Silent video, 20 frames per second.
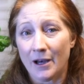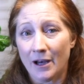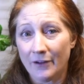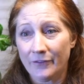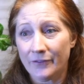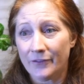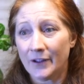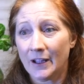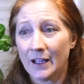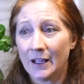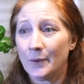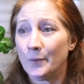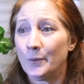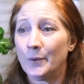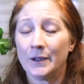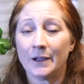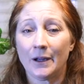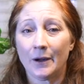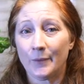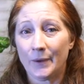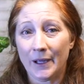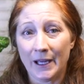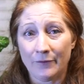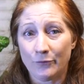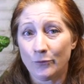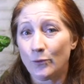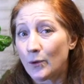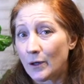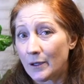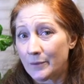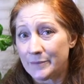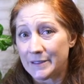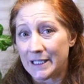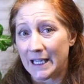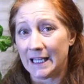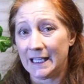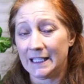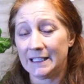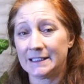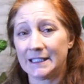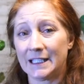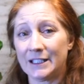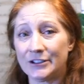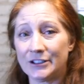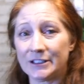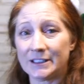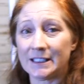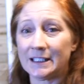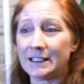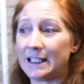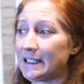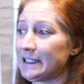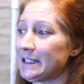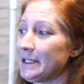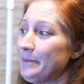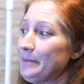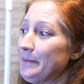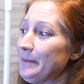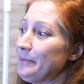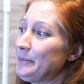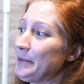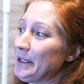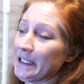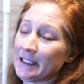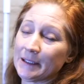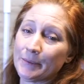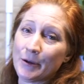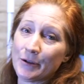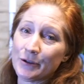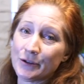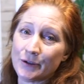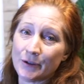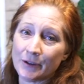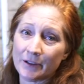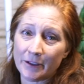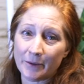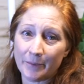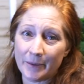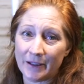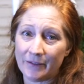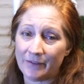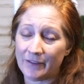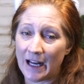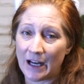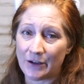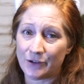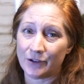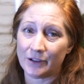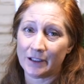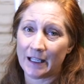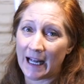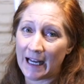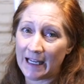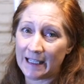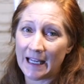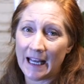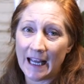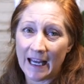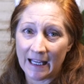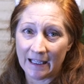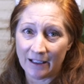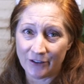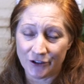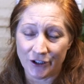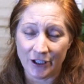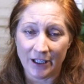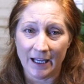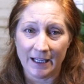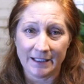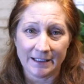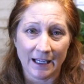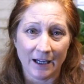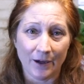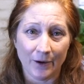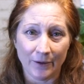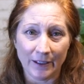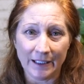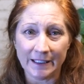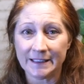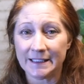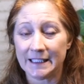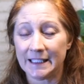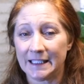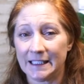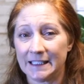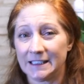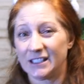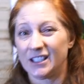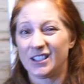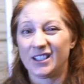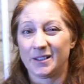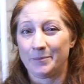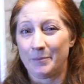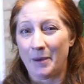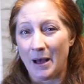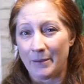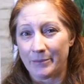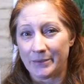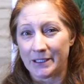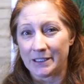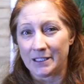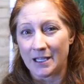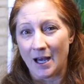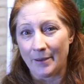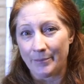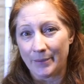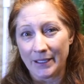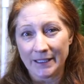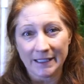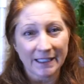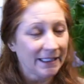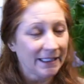off when we have warm days and just to let them be exposed to a little bit of natural light. And I'll show you guys how easy it is to just pop the top on